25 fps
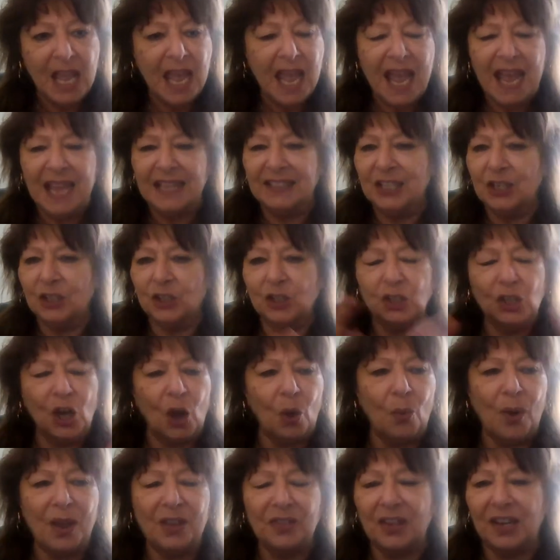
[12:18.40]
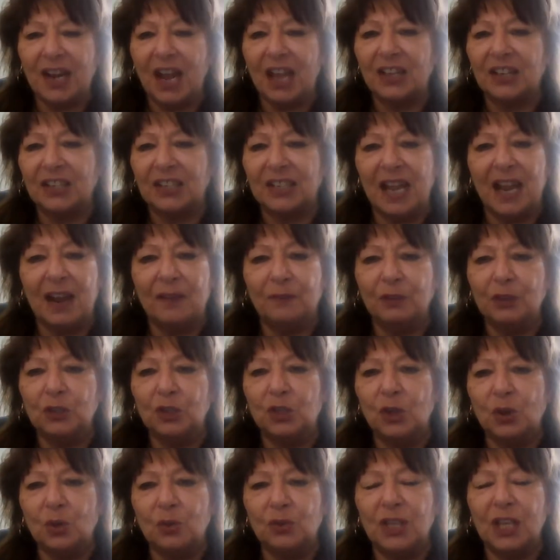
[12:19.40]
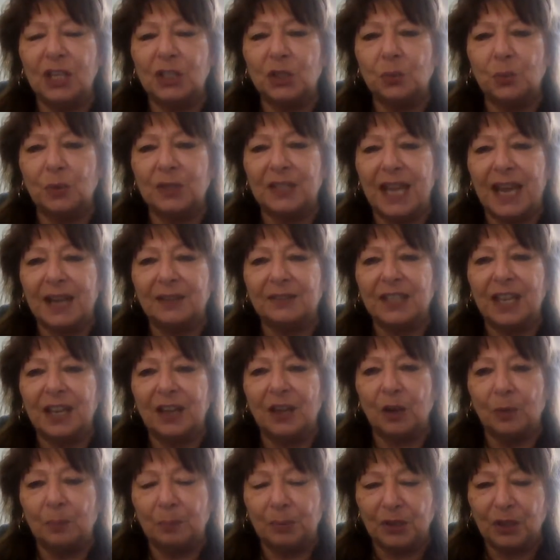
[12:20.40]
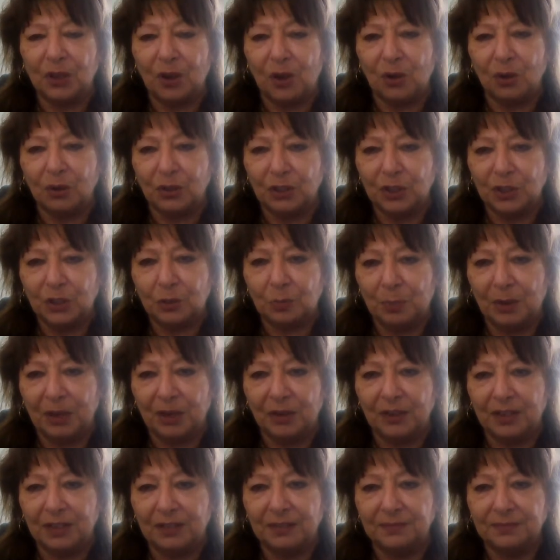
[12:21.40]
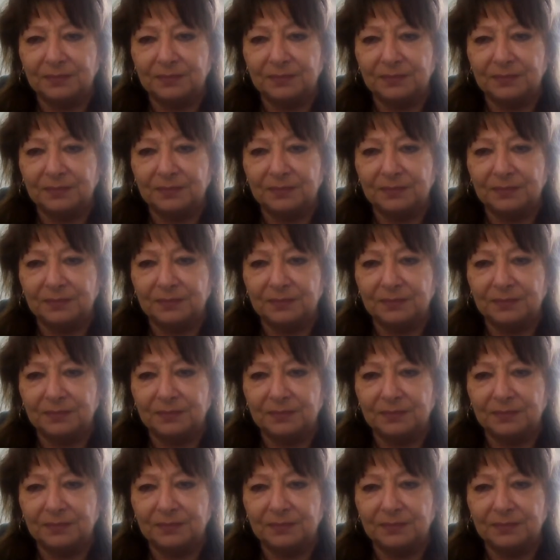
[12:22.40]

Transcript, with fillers: And there's no way that I could ever do this without the help of the Holy Spirit.